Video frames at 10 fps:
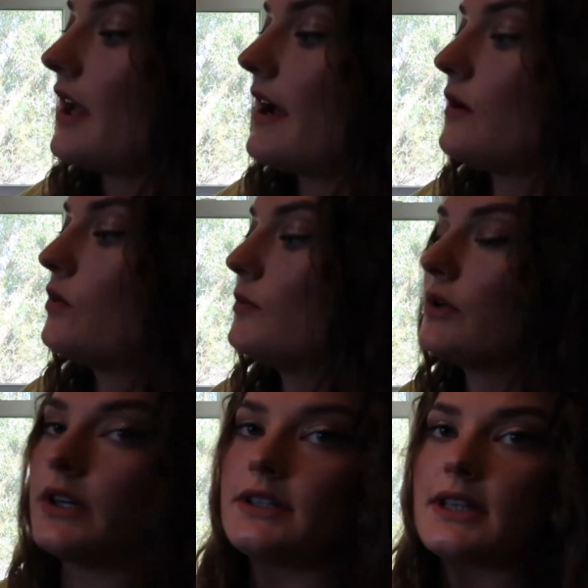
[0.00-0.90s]
I will
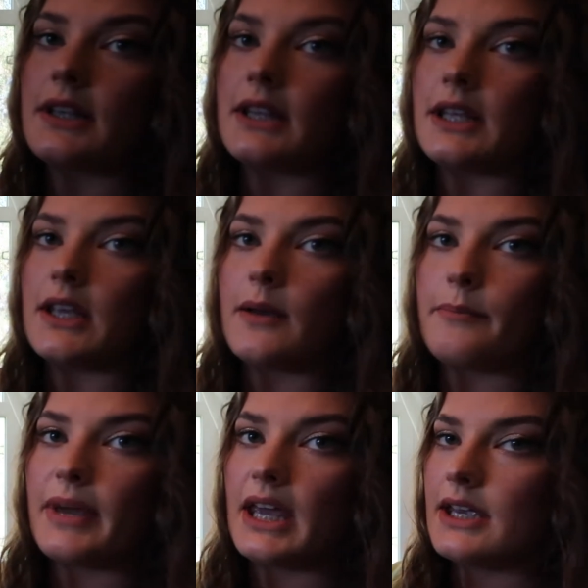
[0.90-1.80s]
put the
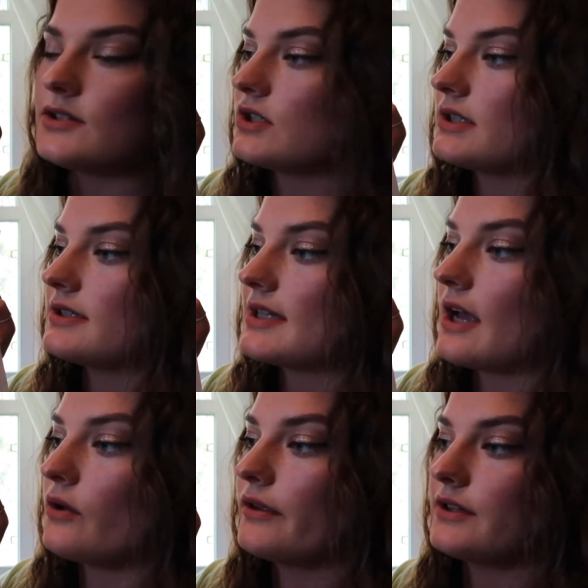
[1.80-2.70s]
patient's
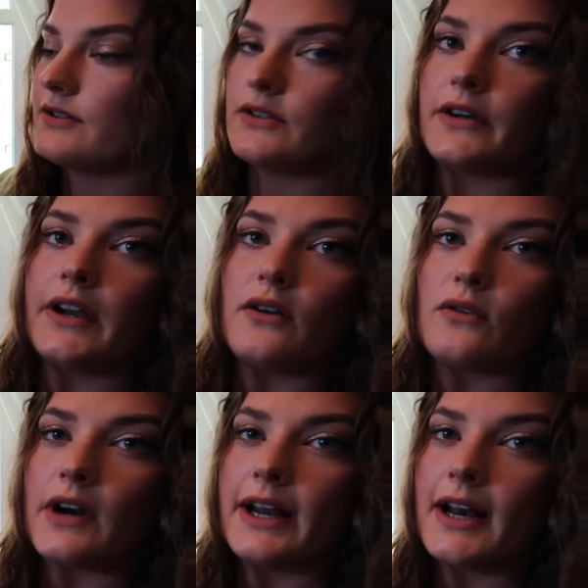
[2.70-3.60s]
health history
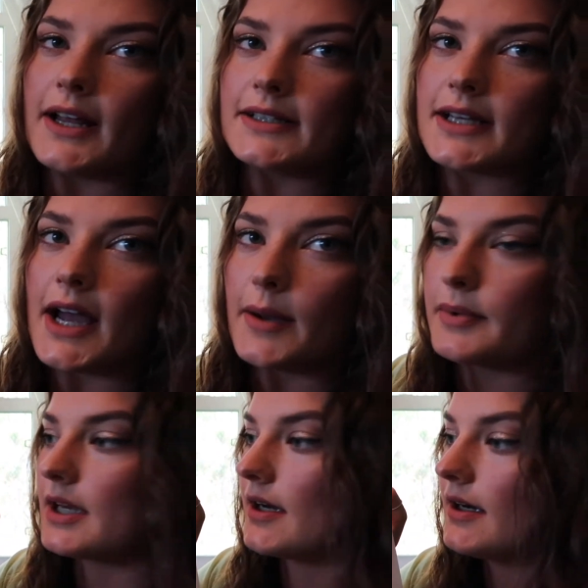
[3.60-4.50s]
right on top
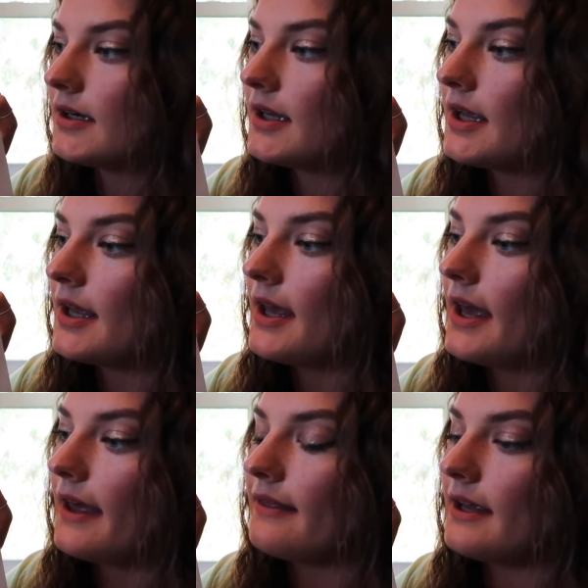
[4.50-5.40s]
here,
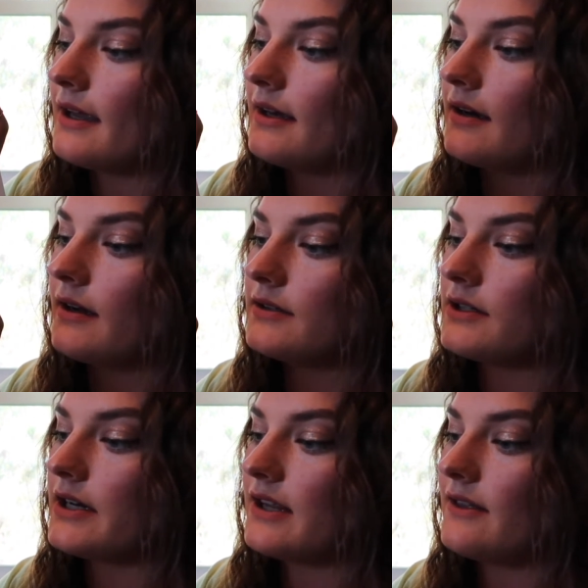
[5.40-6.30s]
and then
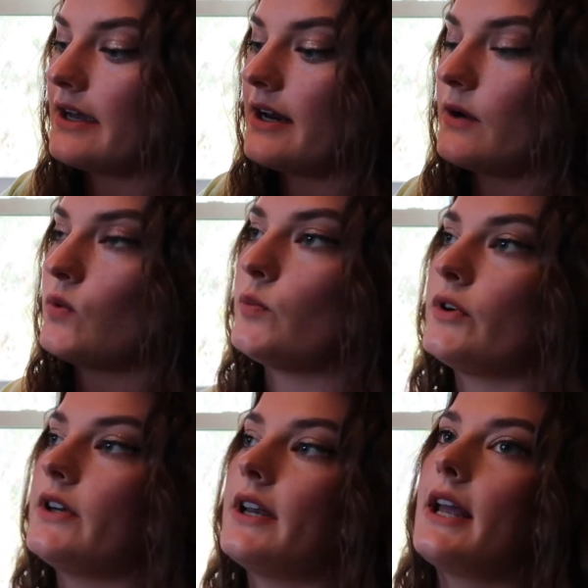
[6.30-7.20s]
underneath that I will
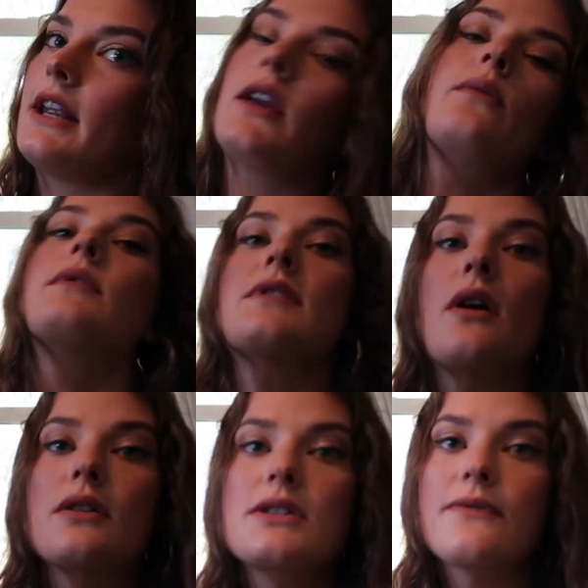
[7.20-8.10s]
put any
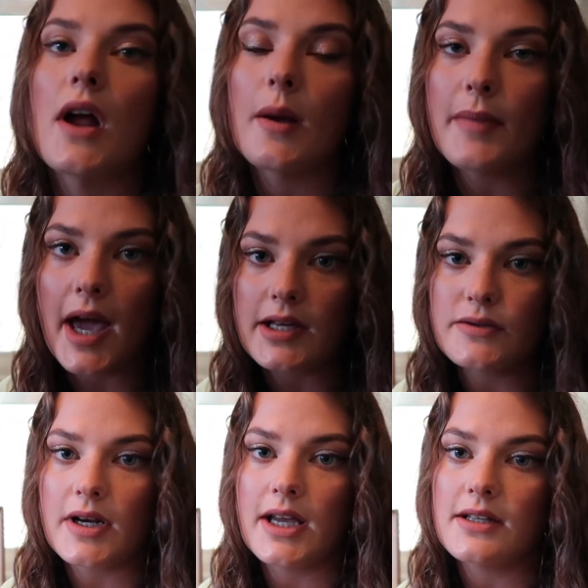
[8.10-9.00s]
results from
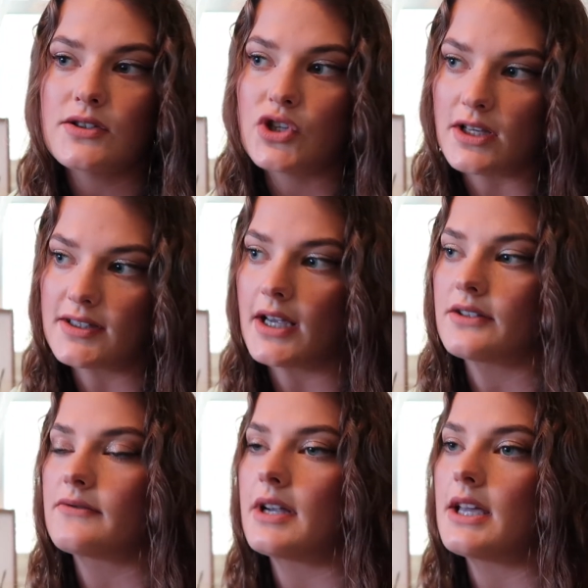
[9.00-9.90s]
x-rays, chest
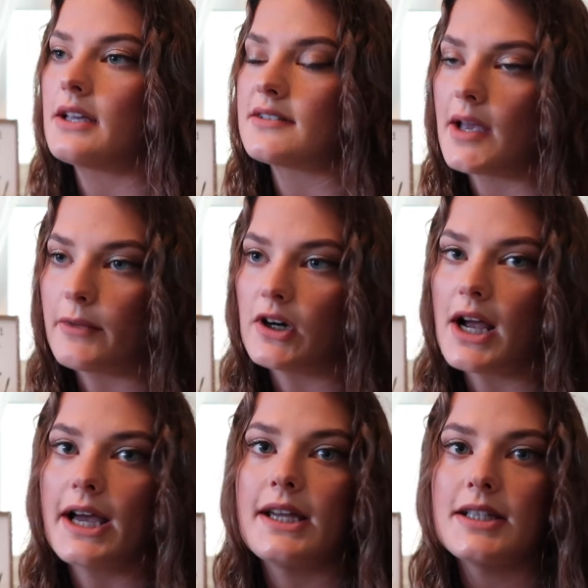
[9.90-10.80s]
x-rays,
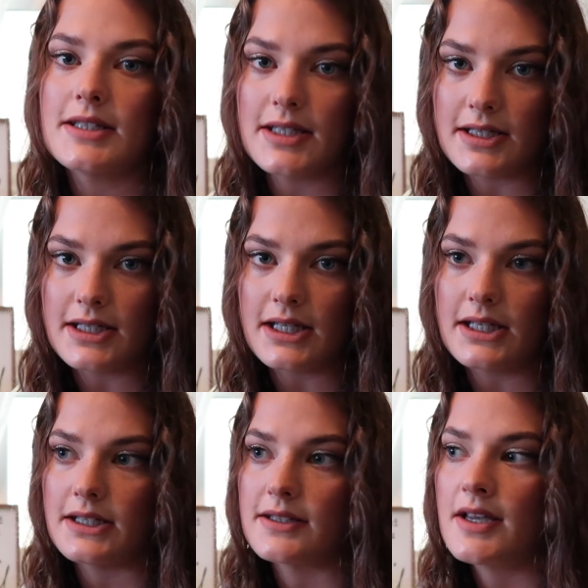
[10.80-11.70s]
MRI,
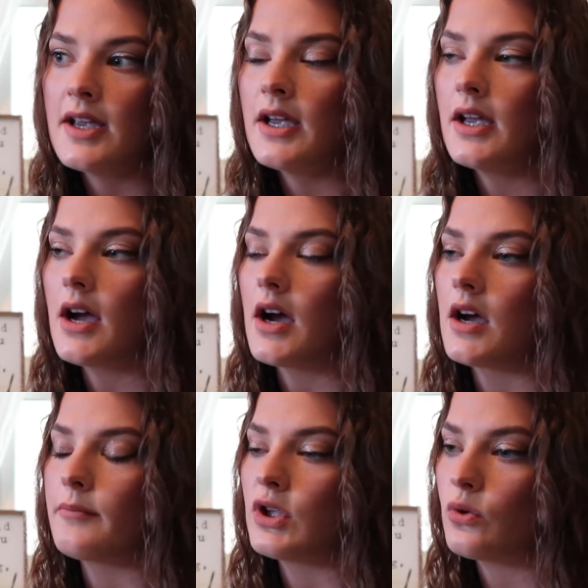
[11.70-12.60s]
CTs,
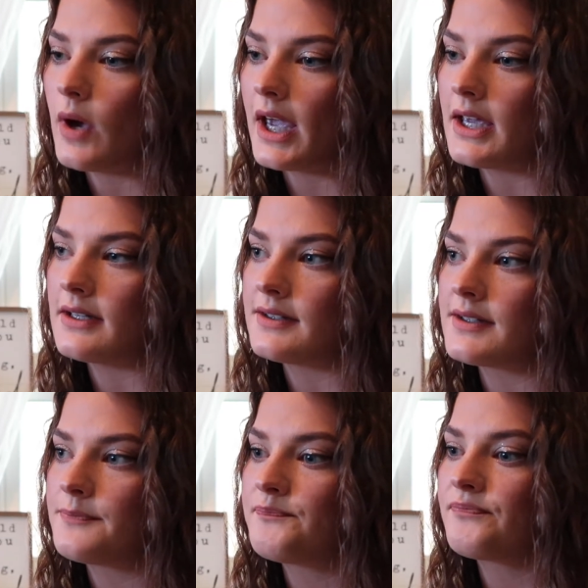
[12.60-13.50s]

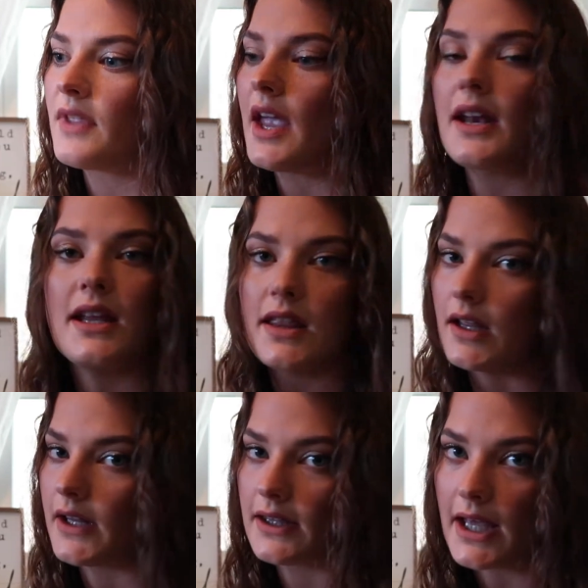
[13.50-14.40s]
UAs, anything
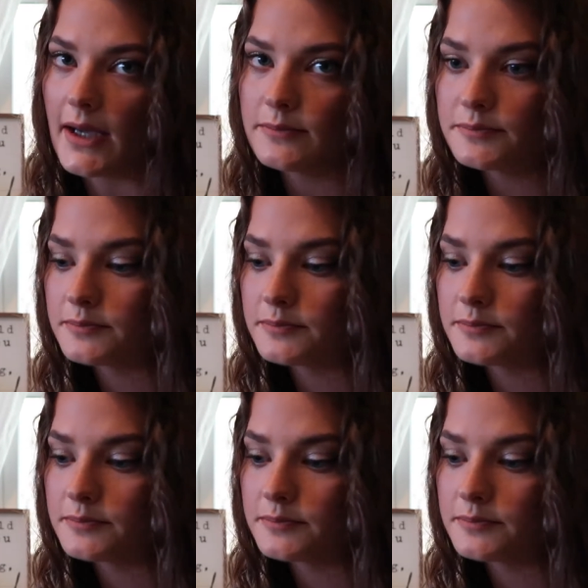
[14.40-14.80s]
like that.